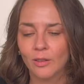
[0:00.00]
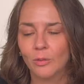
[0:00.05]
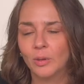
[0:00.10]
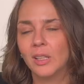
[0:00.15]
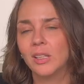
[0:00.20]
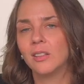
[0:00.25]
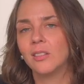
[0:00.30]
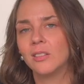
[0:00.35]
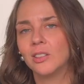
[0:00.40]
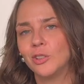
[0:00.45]

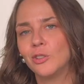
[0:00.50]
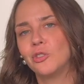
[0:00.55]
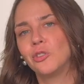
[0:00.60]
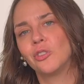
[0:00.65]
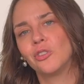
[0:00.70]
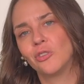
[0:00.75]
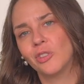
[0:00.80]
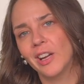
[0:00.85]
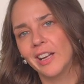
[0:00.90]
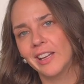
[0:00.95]
Well, you
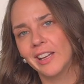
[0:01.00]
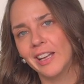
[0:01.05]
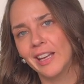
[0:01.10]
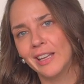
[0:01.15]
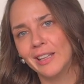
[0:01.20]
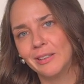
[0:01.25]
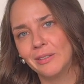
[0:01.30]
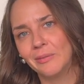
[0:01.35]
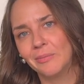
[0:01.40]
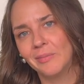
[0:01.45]
should try
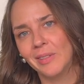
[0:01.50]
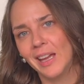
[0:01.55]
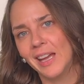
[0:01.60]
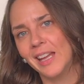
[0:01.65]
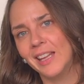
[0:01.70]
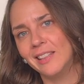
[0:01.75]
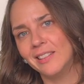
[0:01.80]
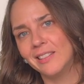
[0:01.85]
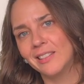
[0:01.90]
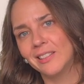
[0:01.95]
again
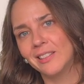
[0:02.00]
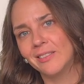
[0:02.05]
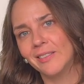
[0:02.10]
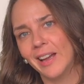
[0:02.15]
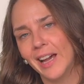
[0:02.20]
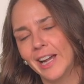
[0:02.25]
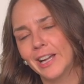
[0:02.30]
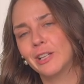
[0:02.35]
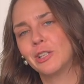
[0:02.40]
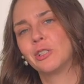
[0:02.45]
and
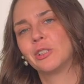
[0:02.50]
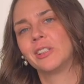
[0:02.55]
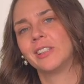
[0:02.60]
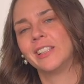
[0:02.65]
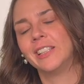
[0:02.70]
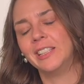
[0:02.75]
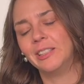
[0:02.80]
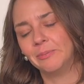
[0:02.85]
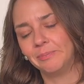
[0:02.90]
actually